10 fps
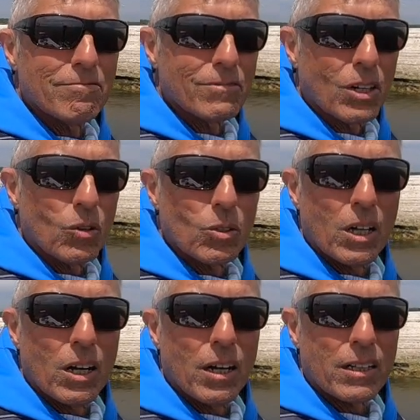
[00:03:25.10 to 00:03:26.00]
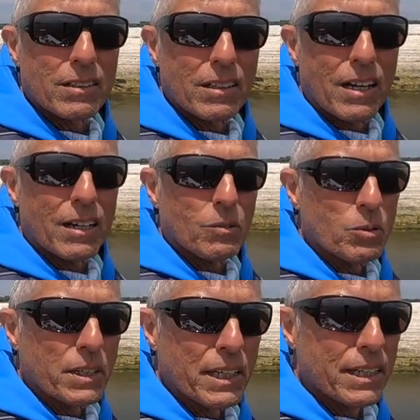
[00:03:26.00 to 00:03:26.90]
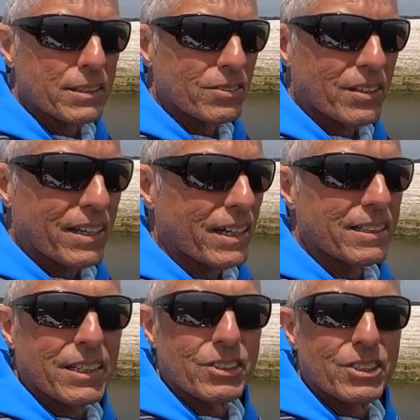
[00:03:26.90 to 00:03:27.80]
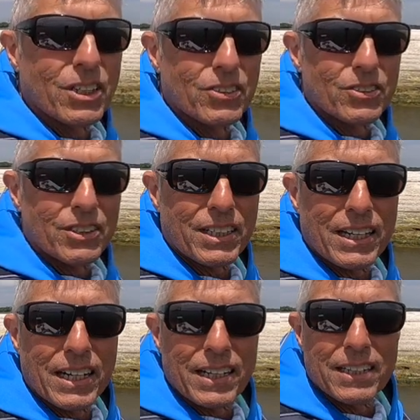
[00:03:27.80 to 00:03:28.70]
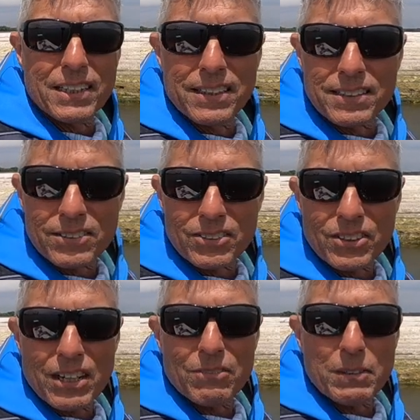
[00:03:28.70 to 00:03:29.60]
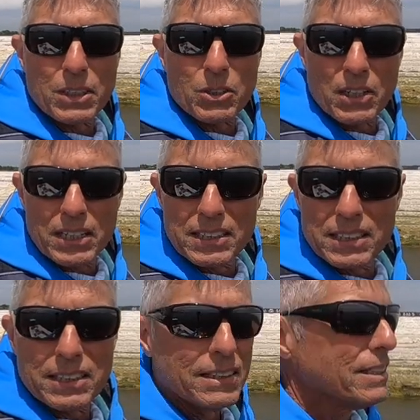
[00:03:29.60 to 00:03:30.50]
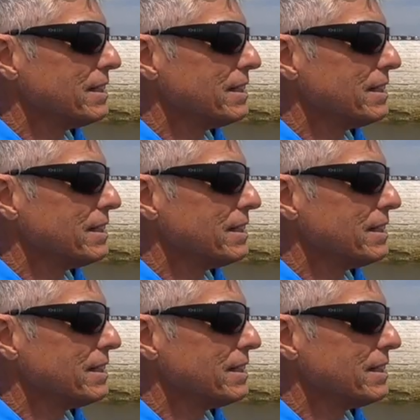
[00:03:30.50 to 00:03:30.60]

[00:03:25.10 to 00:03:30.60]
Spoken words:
No luck, a lot of wind, so I gotta take shelter and get out of this. It's driving me crazy.